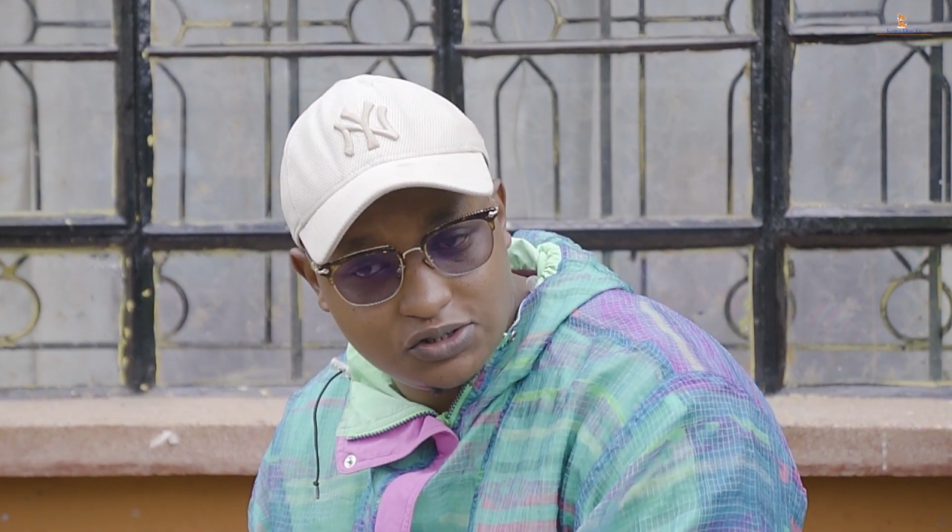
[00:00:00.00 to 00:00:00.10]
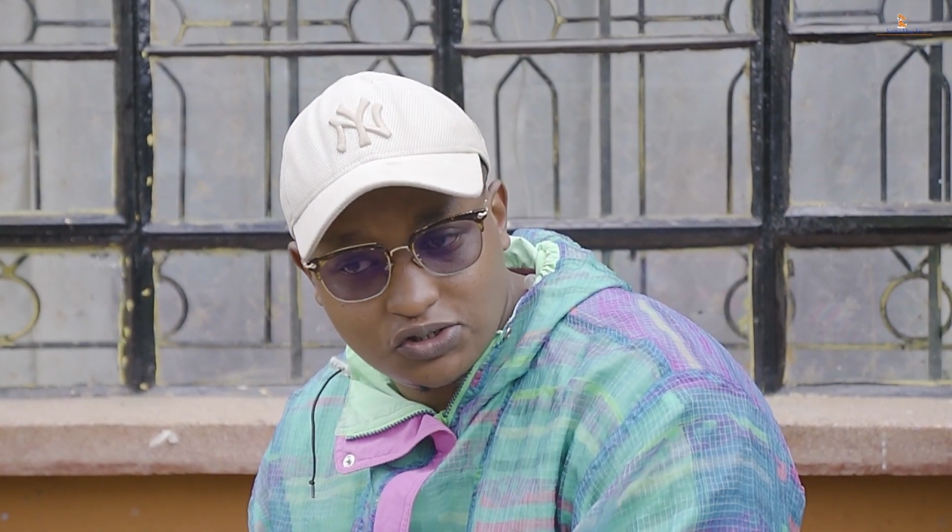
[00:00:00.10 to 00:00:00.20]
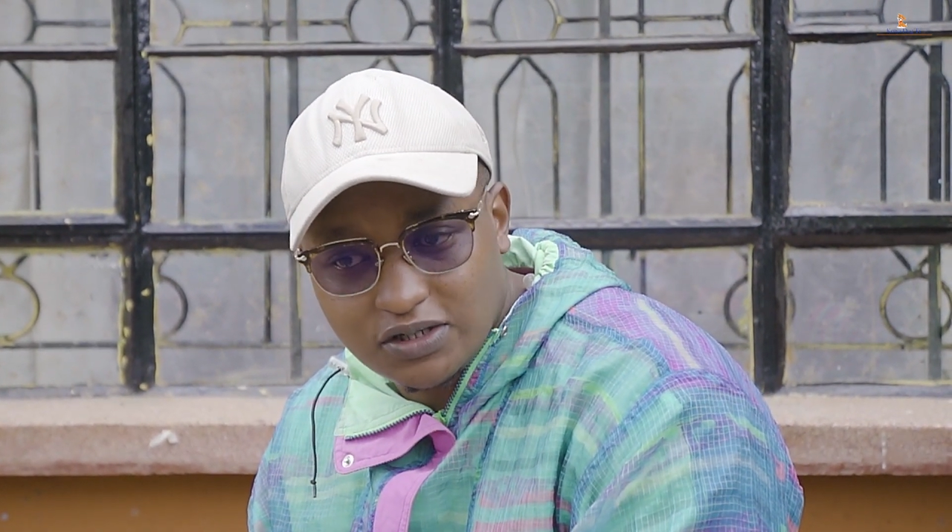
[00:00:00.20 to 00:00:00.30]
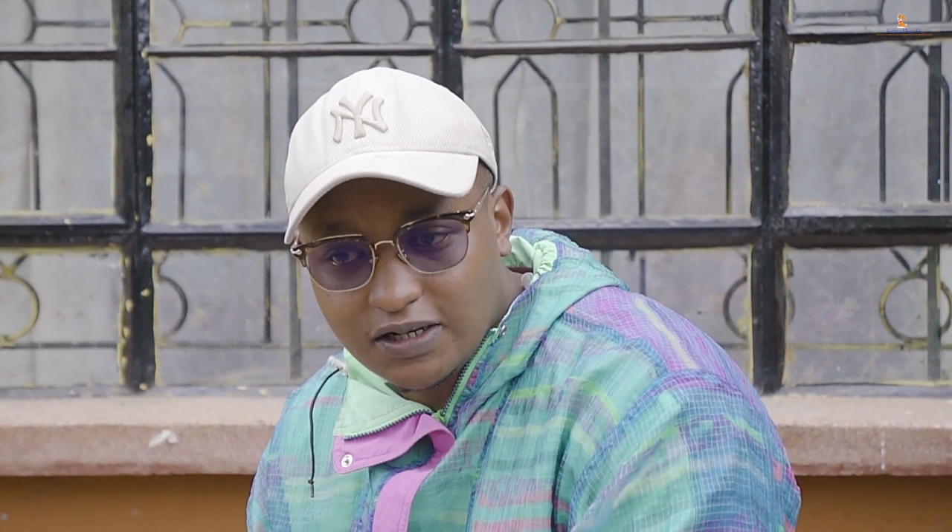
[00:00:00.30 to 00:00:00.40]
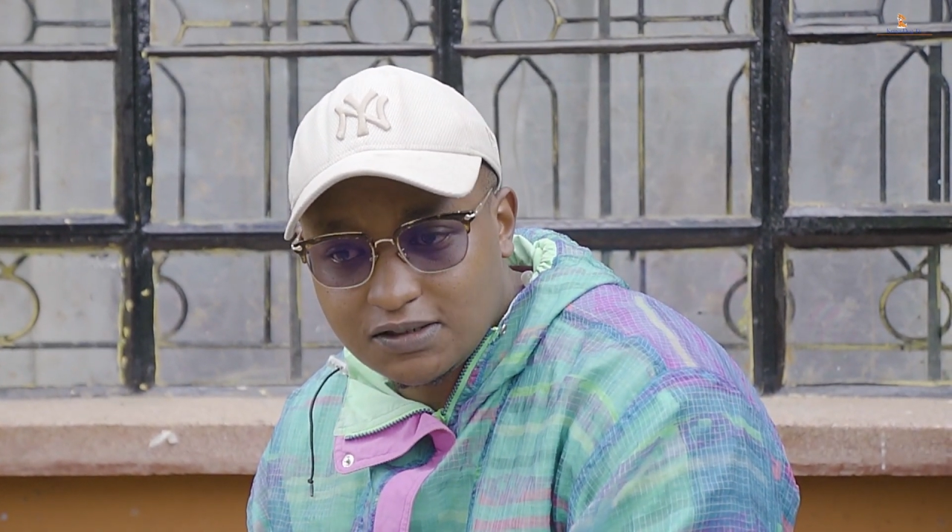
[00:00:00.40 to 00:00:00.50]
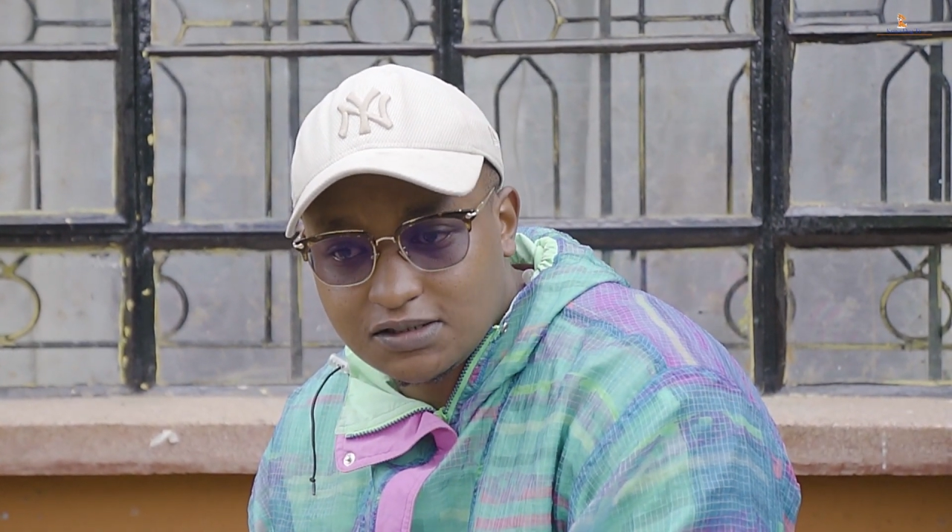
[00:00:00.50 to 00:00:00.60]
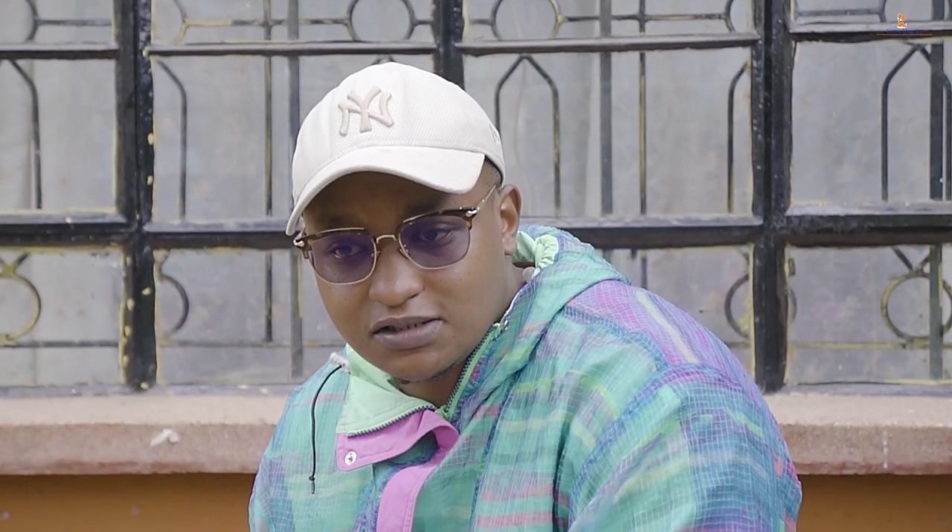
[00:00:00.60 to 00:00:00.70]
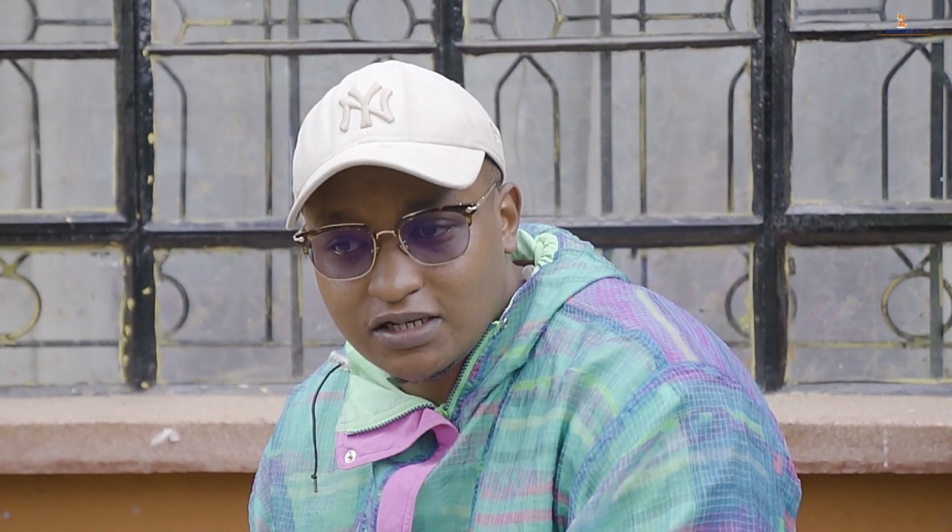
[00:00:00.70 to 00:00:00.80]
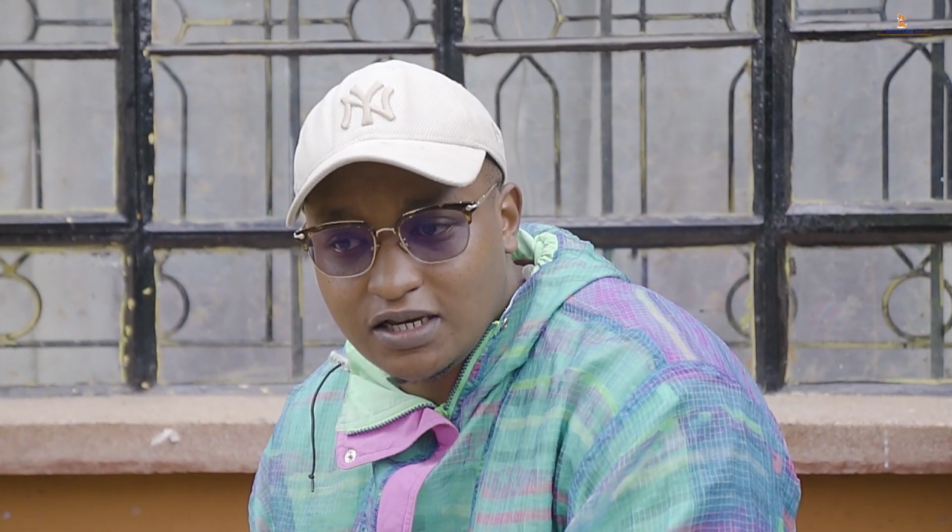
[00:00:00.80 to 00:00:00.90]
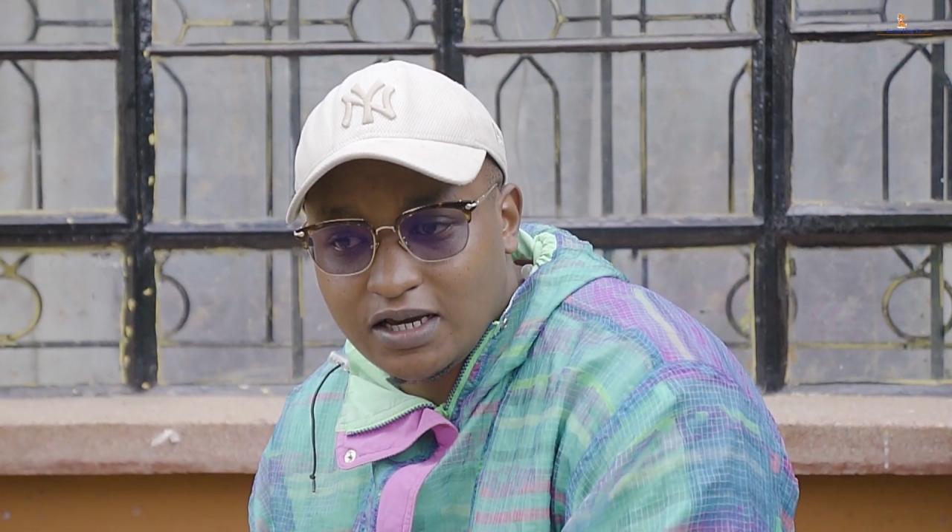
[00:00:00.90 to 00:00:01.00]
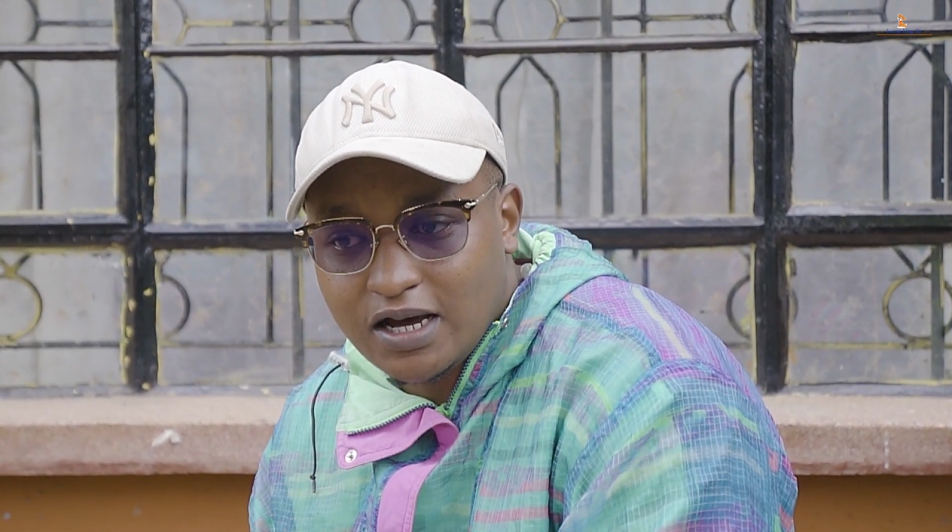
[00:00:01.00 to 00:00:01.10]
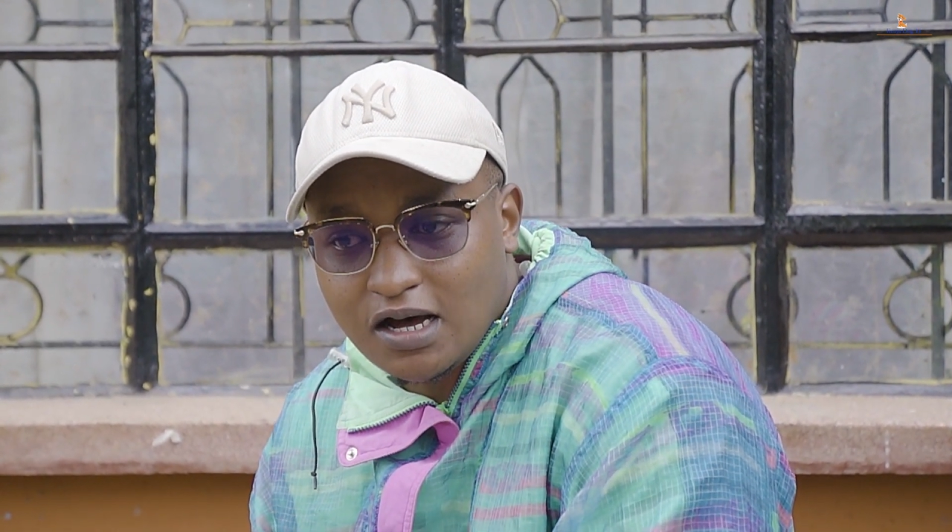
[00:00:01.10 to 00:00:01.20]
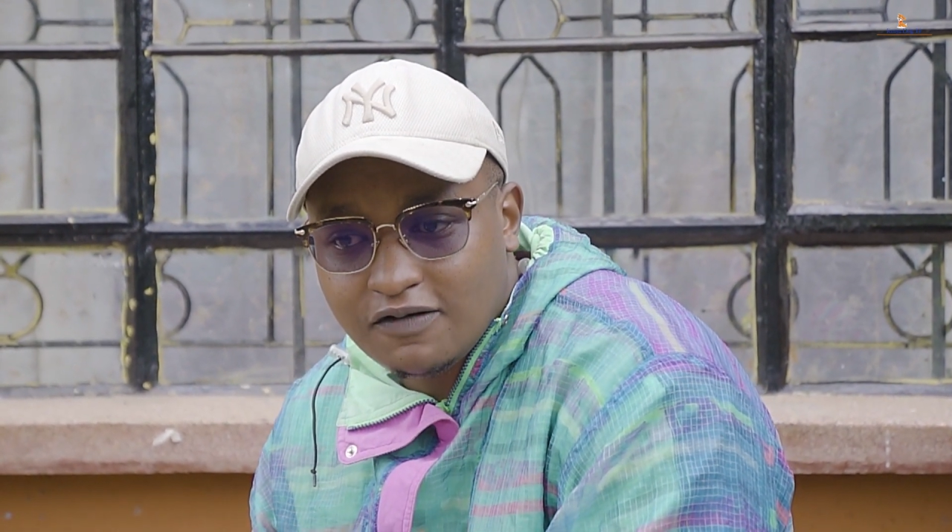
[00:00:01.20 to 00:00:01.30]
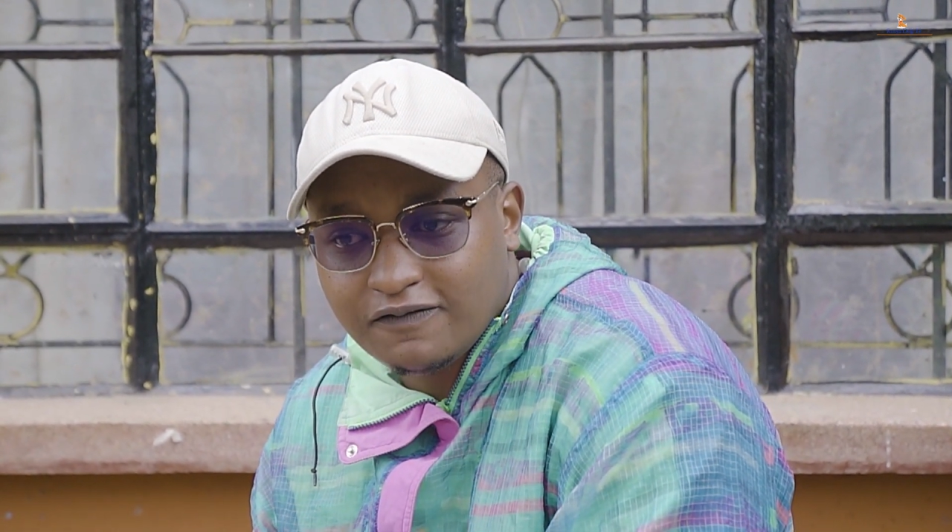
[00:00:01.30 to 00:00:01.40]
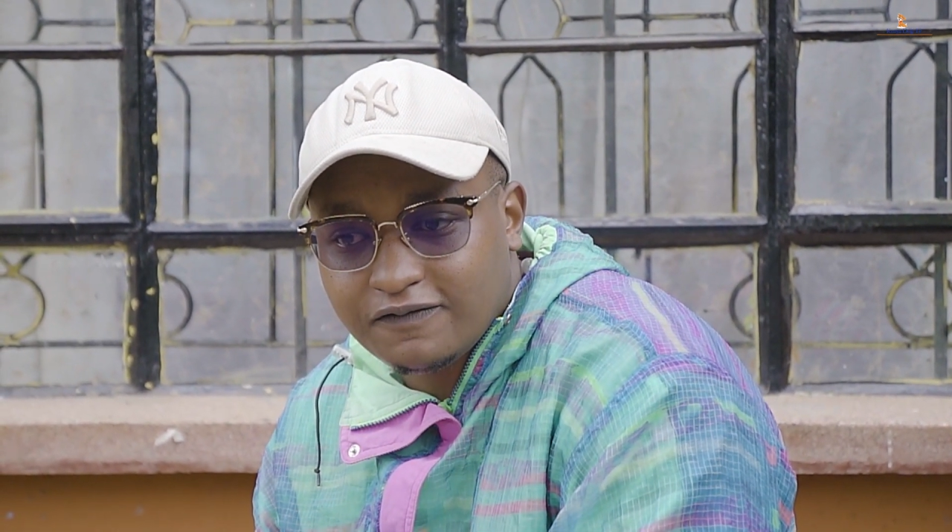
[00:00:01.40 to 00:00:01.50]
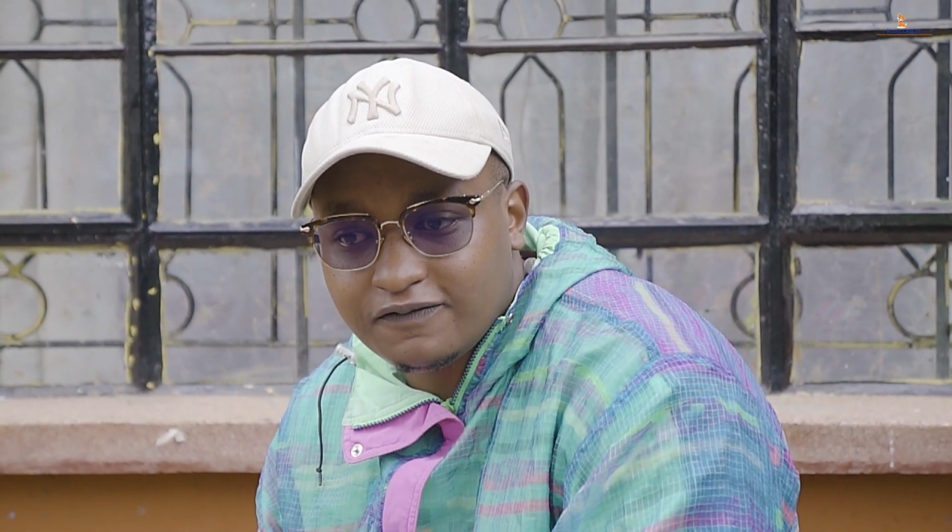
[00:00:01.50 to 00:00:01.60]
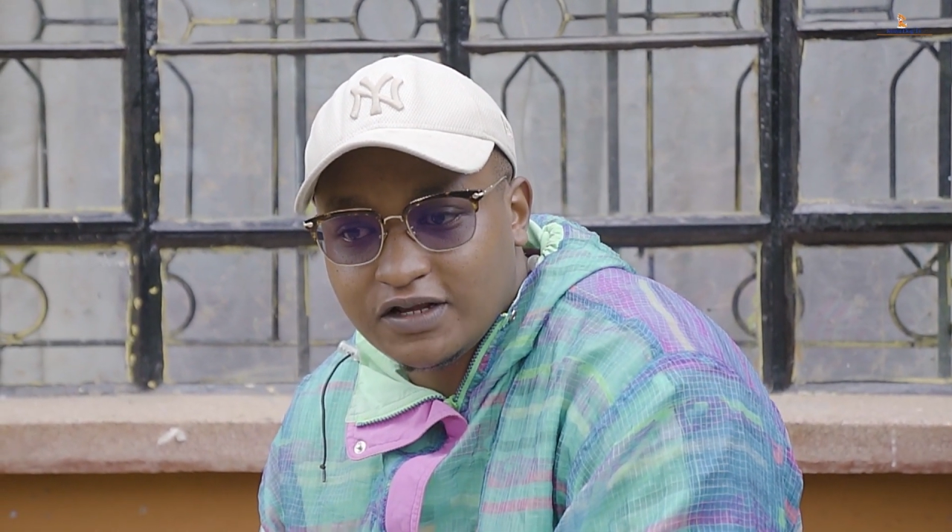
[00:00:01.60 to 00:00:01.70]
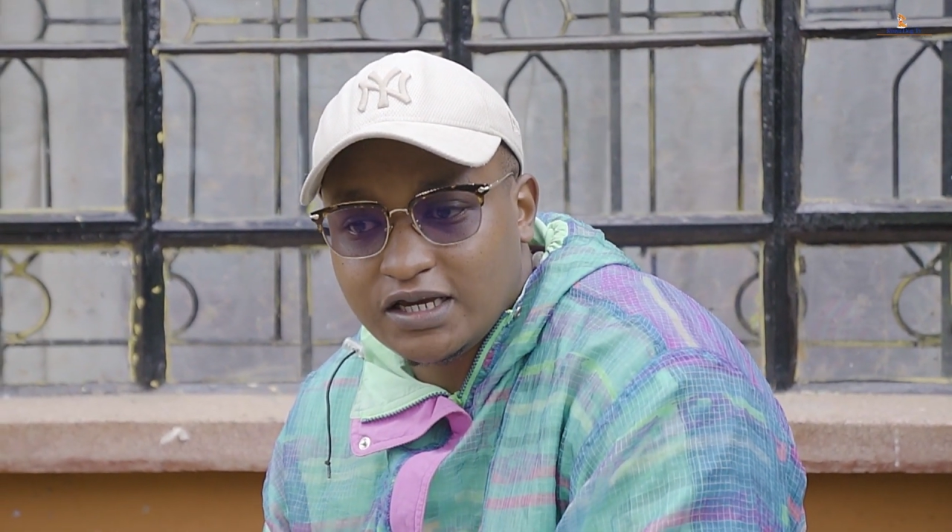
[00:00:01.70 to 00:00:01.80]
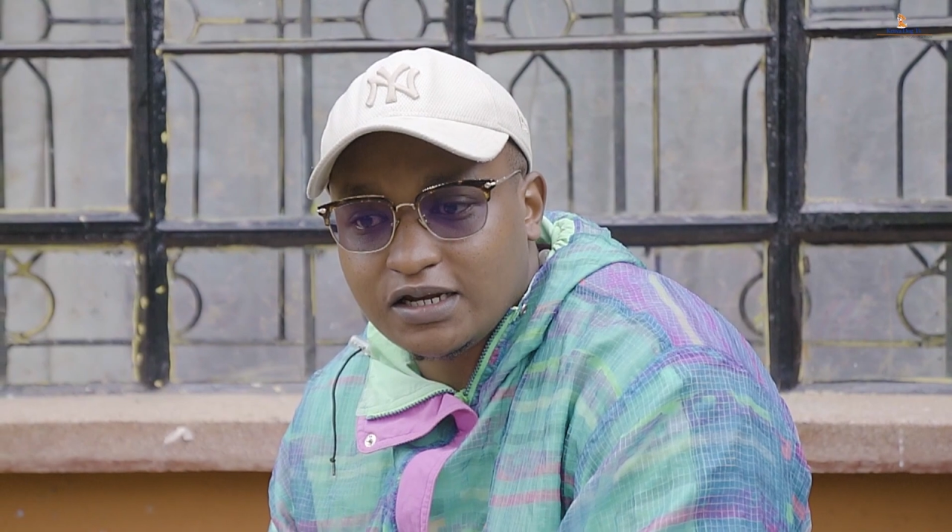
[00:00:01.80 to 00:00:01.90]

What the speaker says: so that they